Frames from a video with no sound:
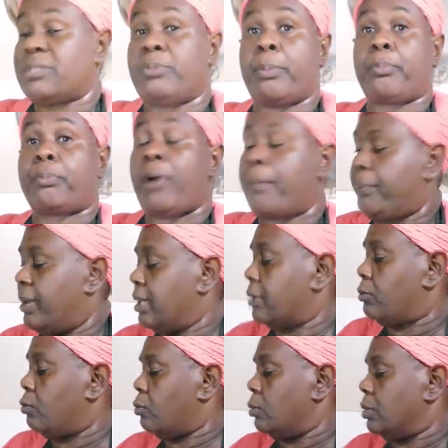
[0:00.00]
must be
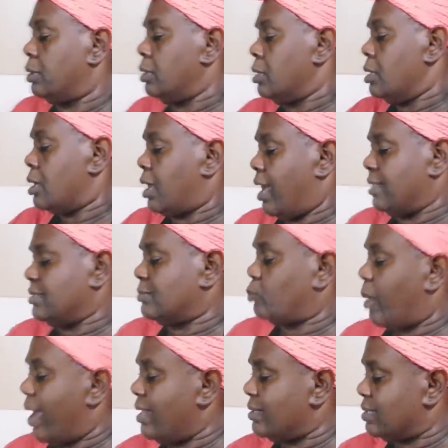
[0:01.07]
properly cooled
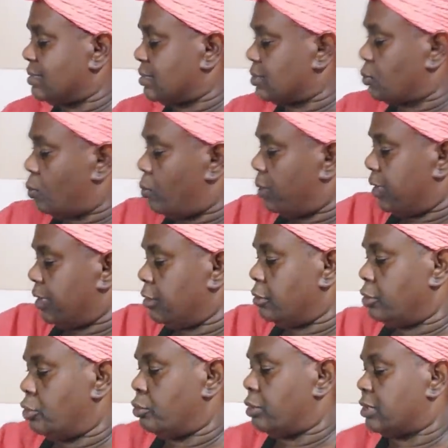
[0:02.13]
while it's
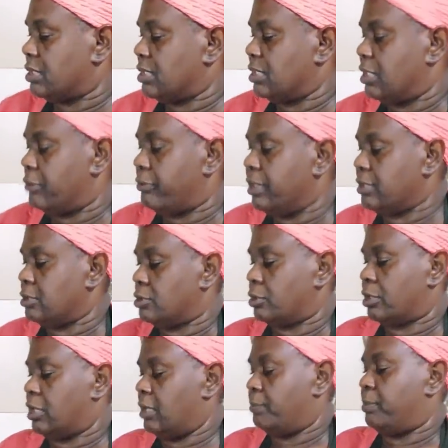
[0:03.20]
cooling you just stir it
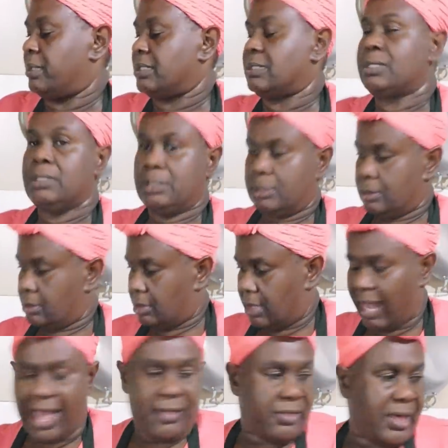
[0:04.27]
to keep it
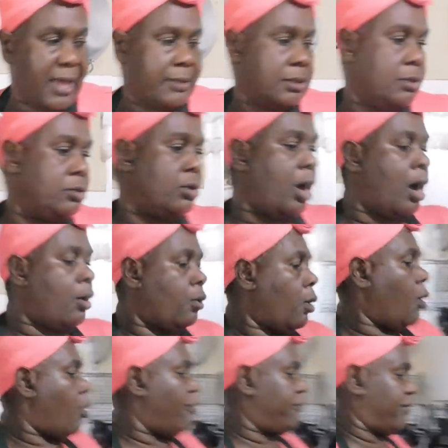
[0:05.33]
like that
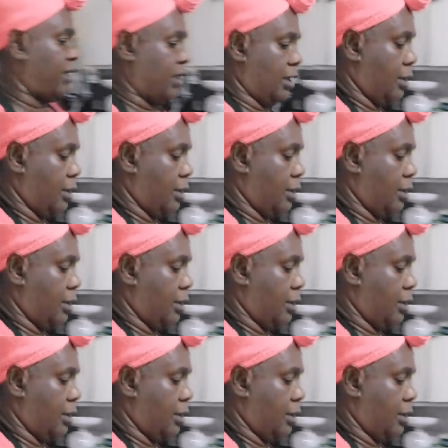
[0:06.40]
now over